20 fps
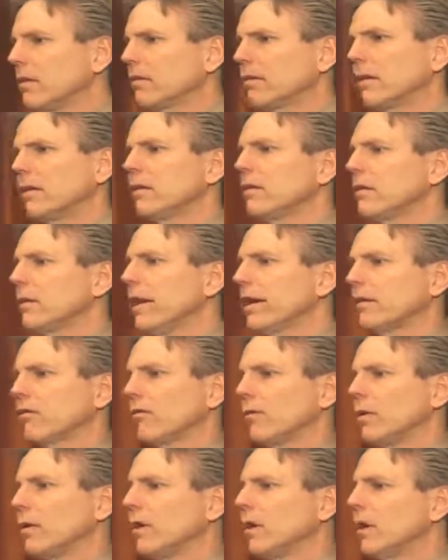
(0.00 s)
this
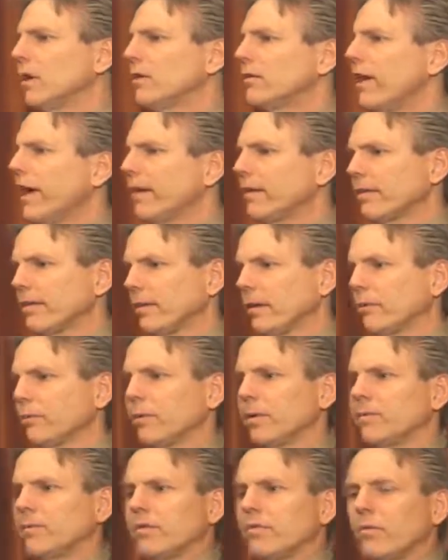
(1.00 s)
intellectual test that's
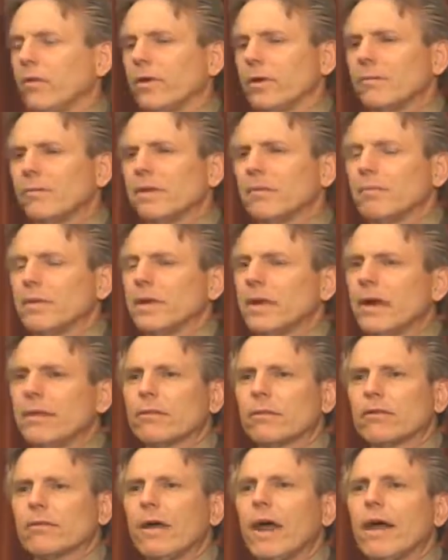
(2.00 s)
put before them is
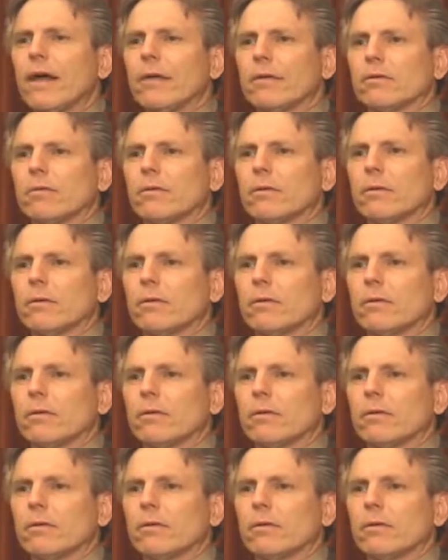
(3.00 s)
beyond their grasp.